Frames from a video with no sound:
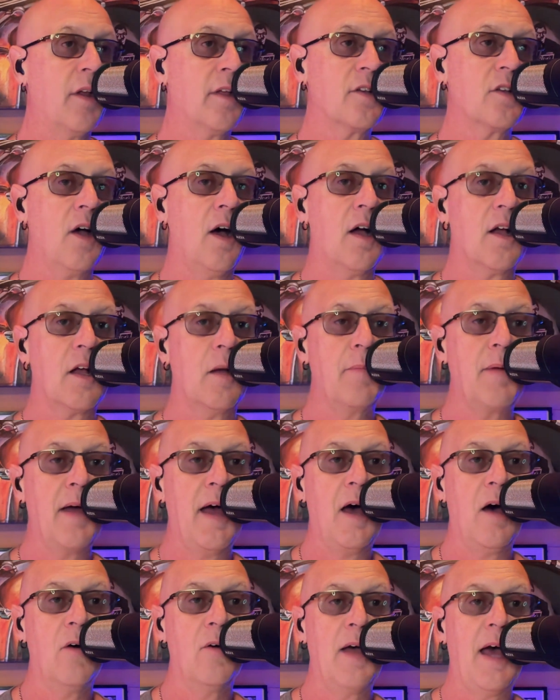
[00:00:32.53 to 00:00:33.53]
to talk
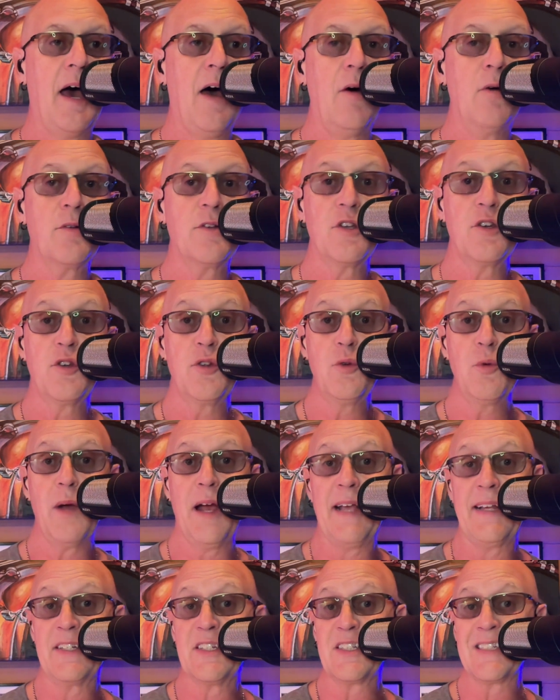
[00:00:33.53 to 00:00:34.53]
about how to do
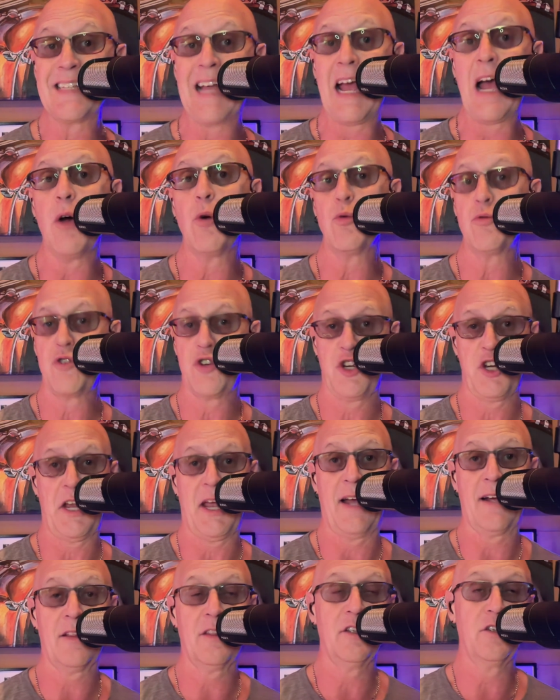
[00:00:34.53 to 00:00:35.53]
a sound
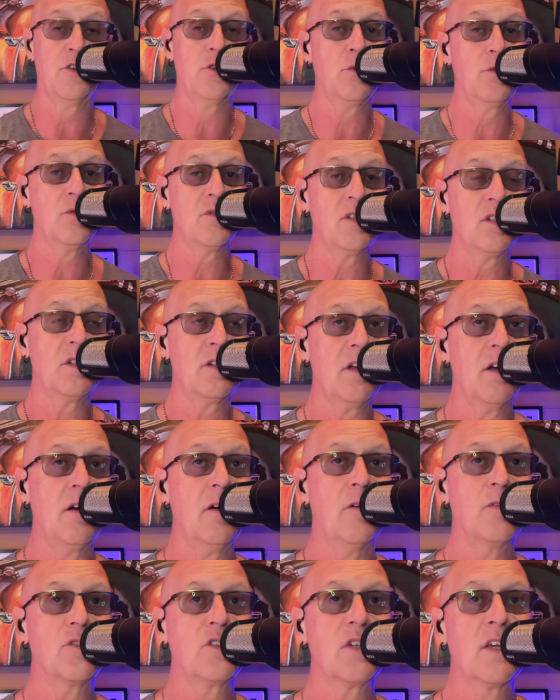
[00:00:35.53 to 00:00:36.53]
check, the do's and
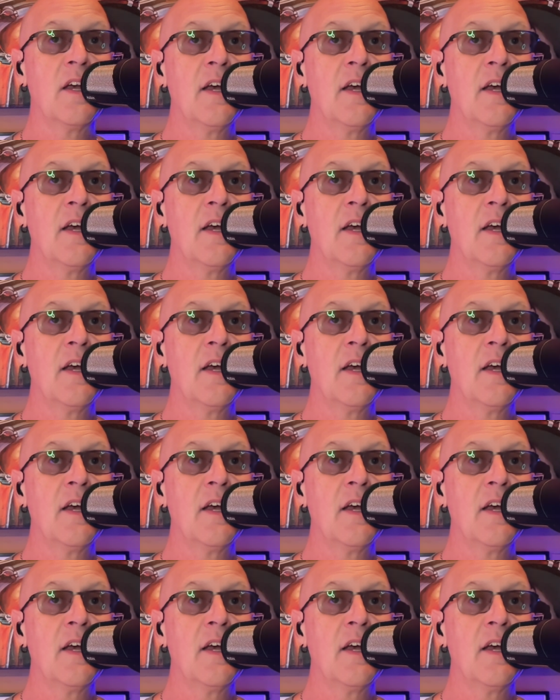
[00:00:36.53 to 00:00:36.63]
don'ts.